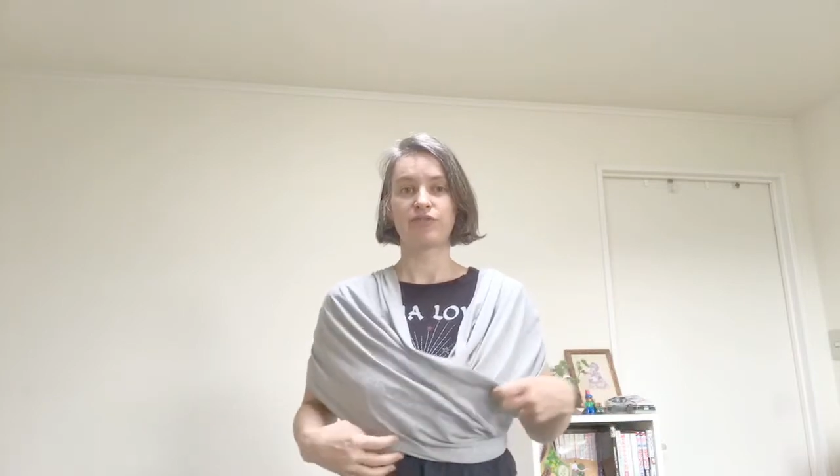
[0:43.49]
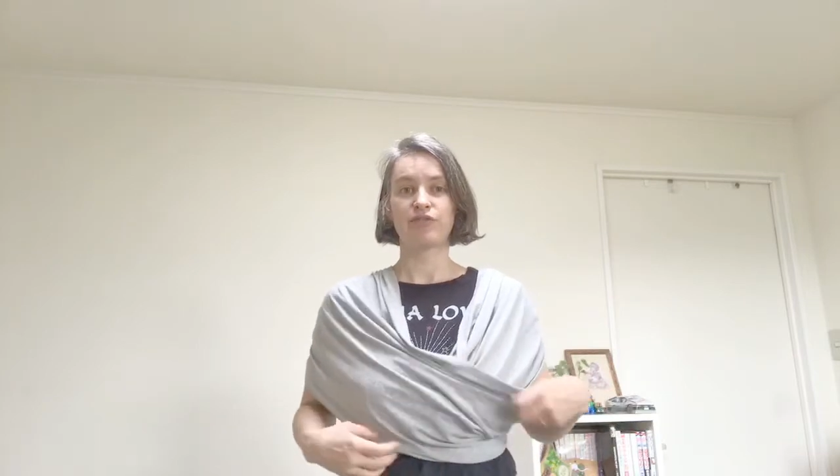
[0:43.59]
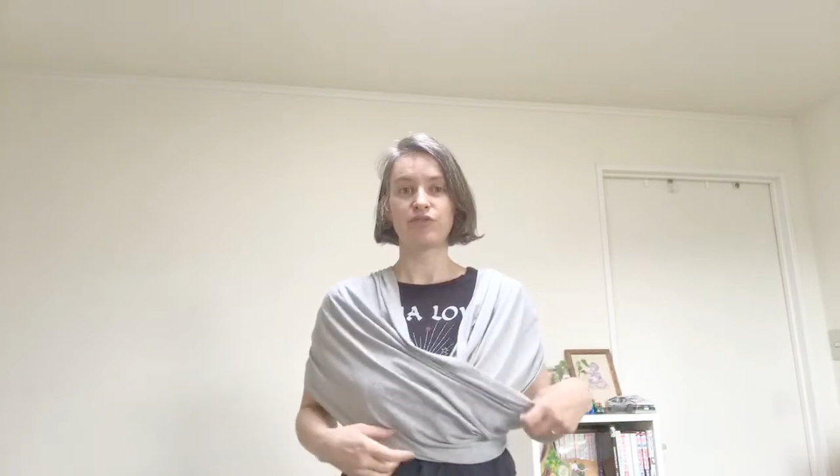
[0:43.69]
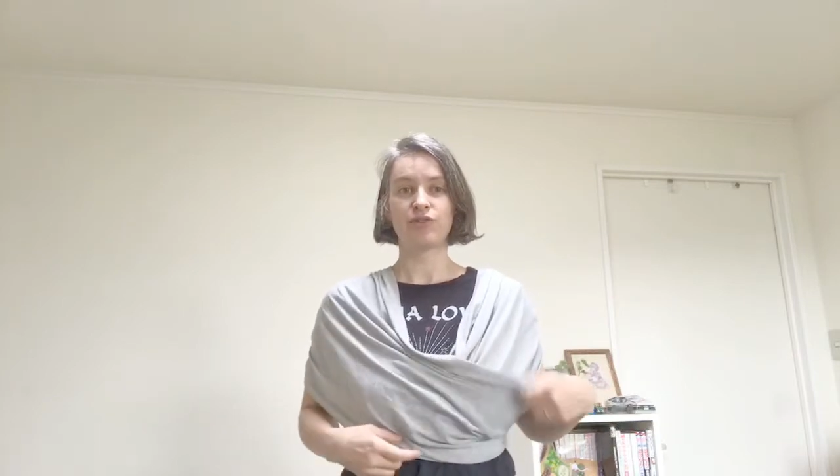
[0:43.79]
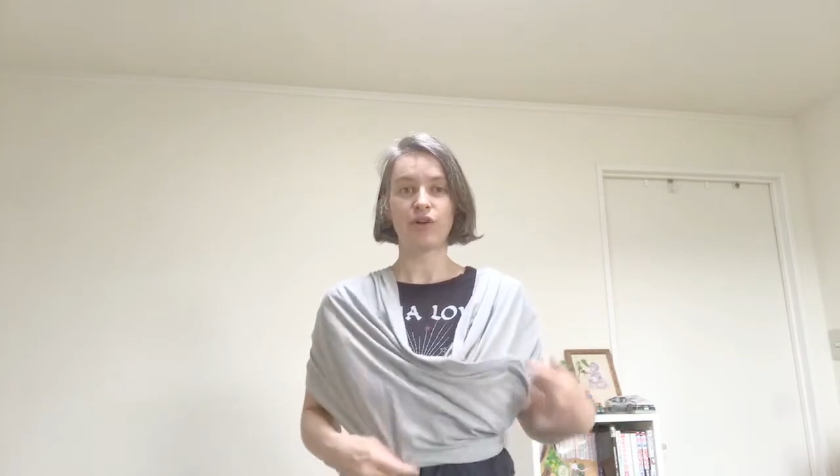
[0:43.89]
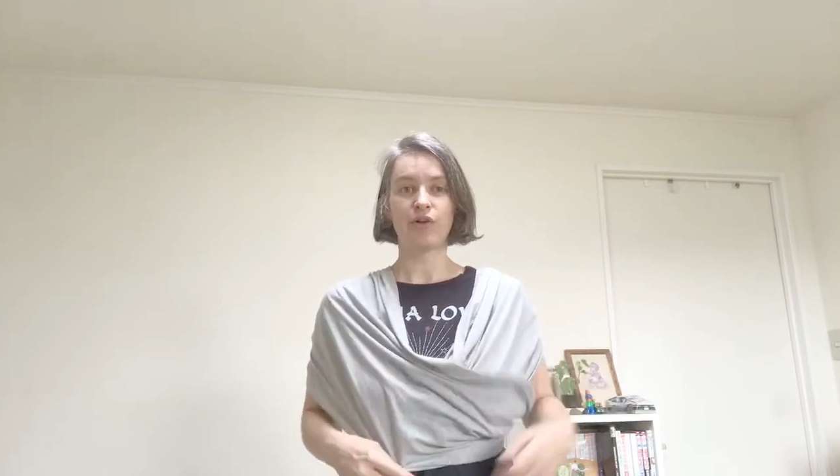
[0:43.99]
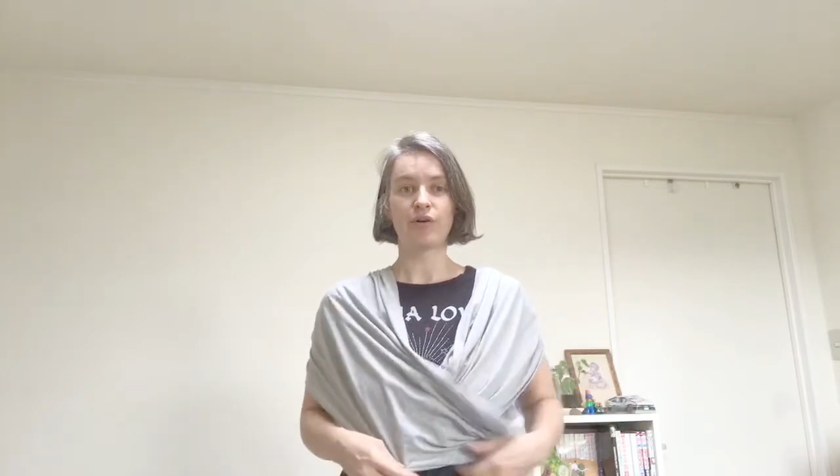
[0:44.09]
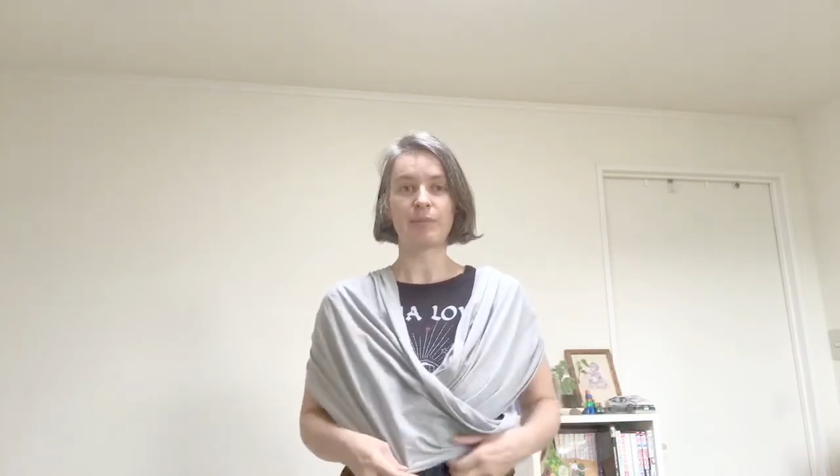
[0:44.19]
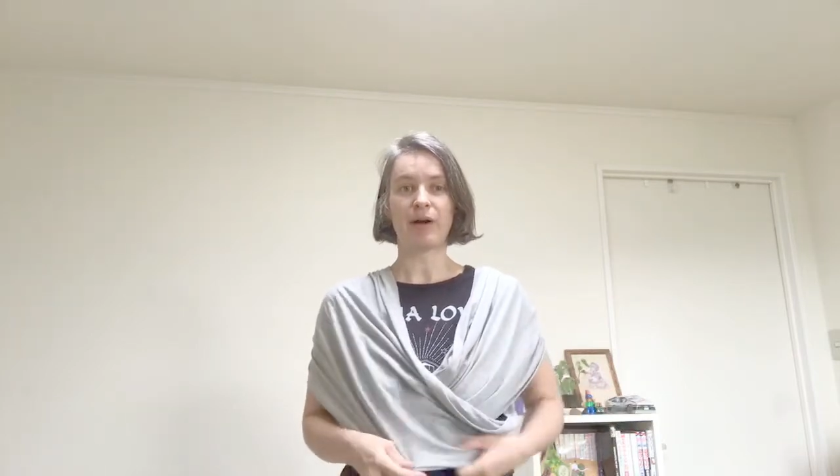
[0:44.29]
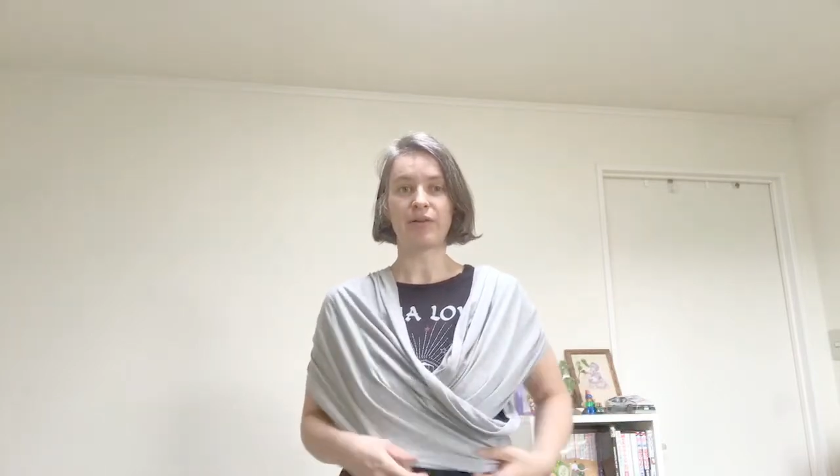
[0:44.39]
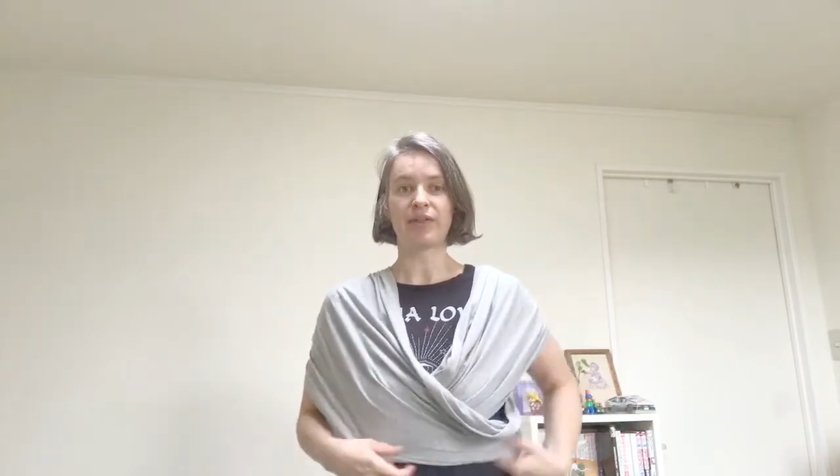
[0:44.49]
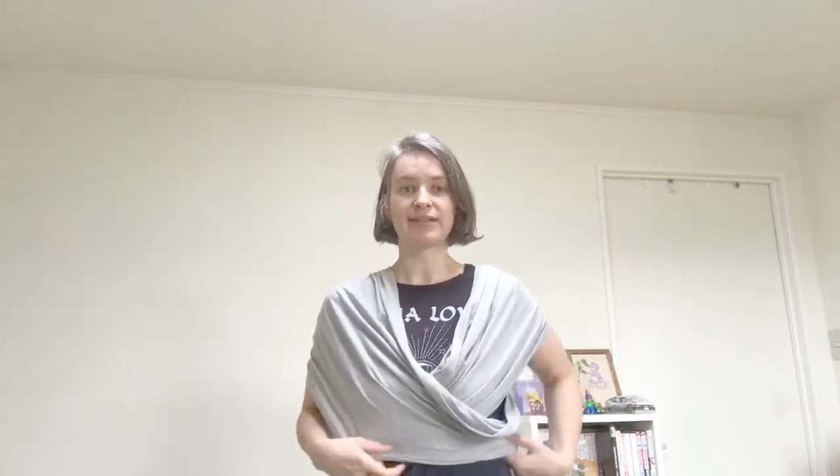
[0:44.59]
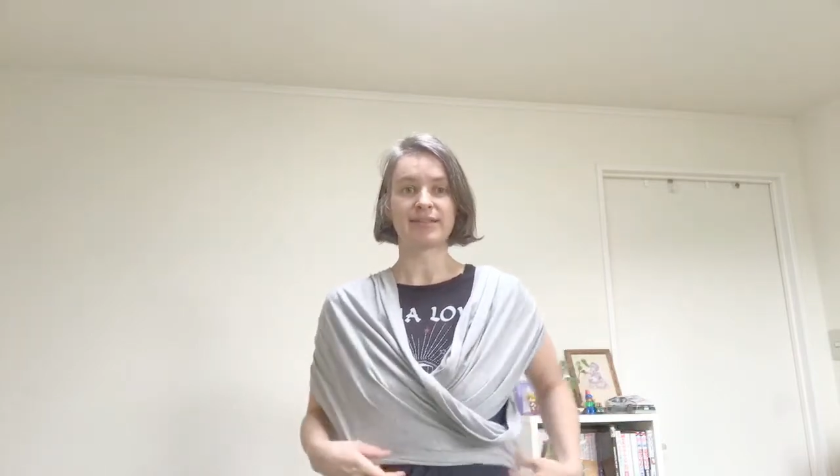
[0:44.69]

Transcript: to know about this